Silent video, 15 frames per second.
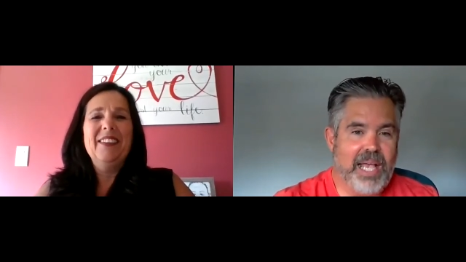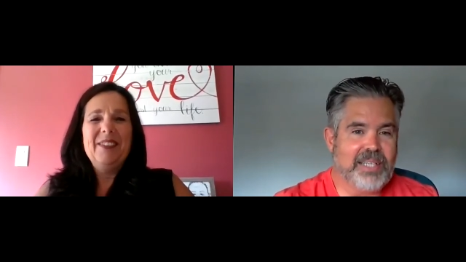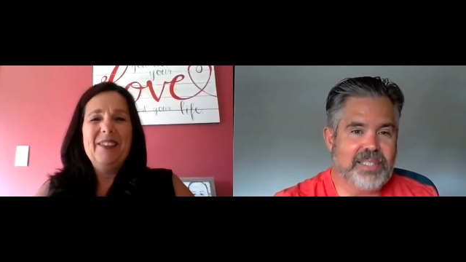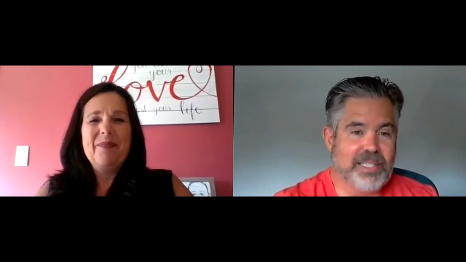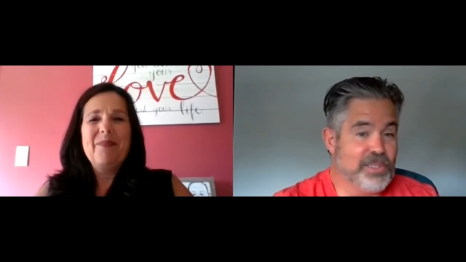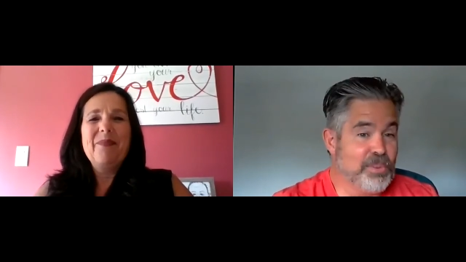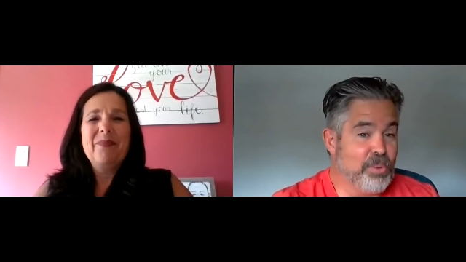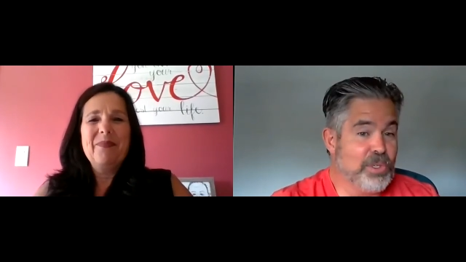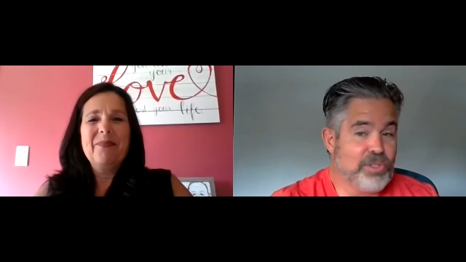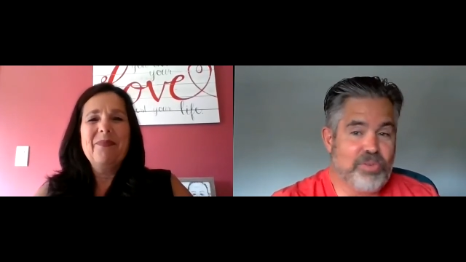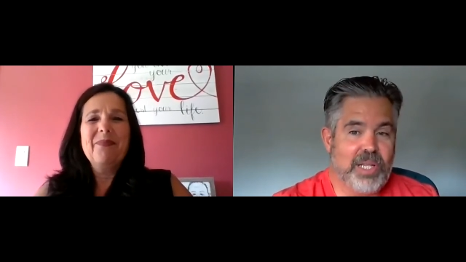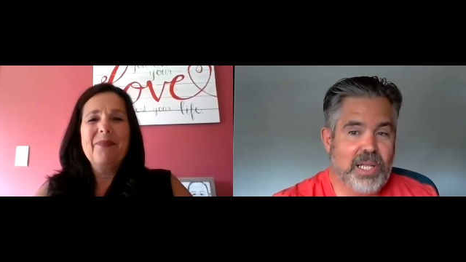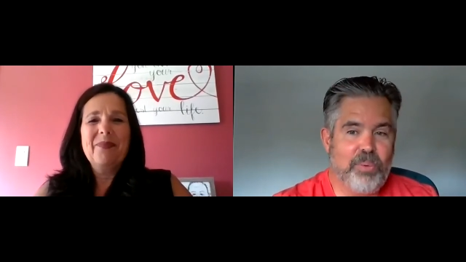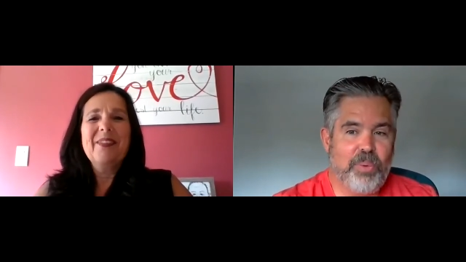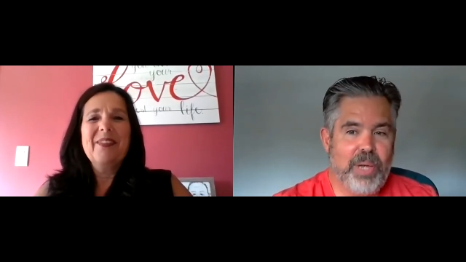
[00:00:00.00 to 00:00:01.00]
Speaker 1: cases, it was
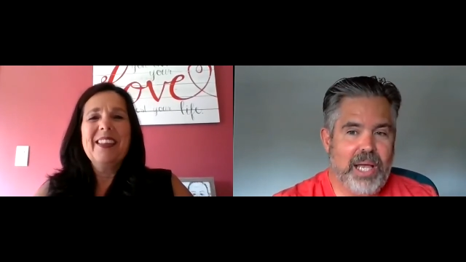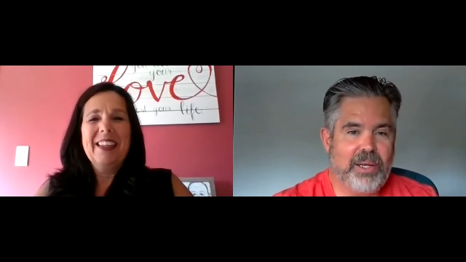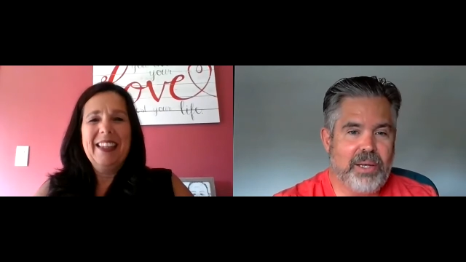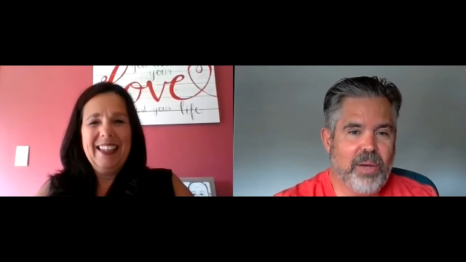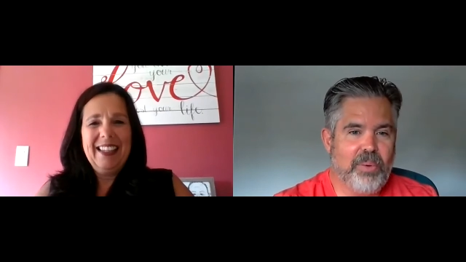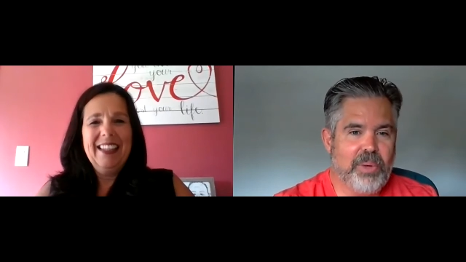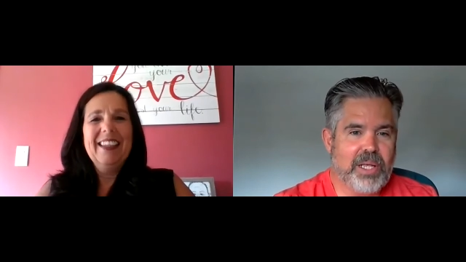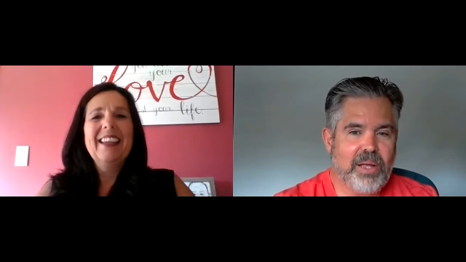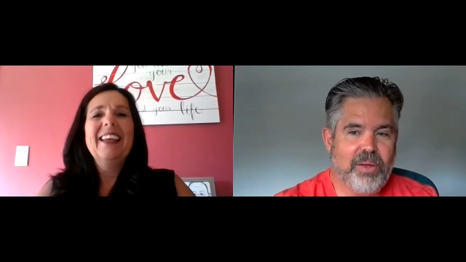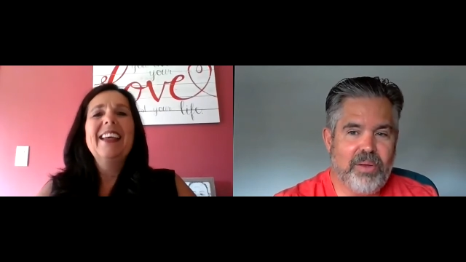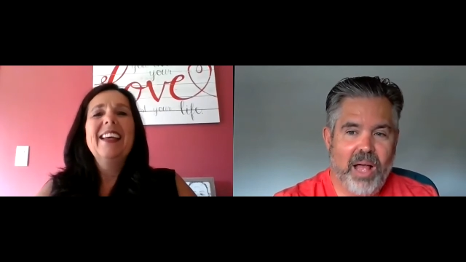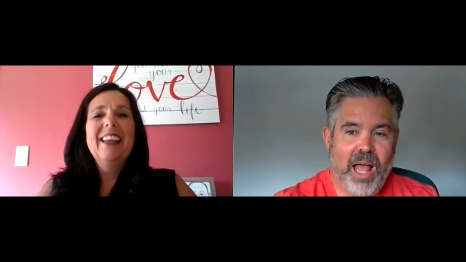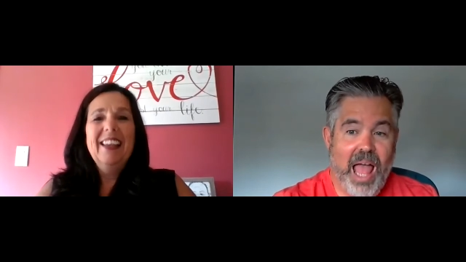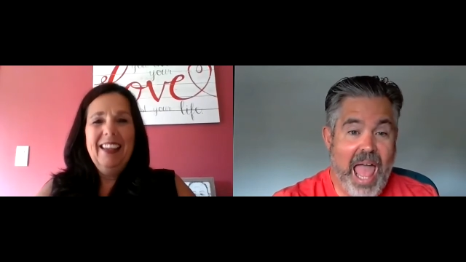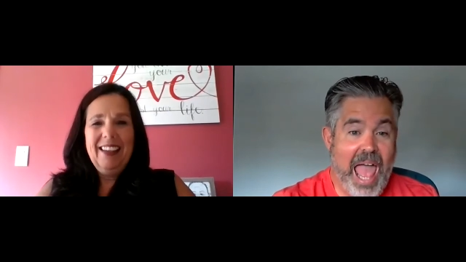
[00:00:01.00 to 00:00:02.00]
really weird going
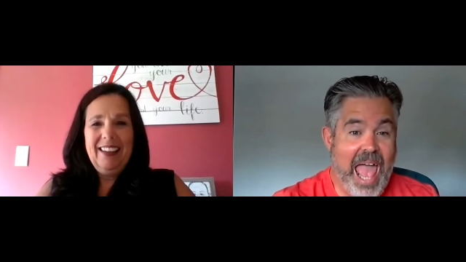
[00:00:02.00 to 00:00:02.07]
go,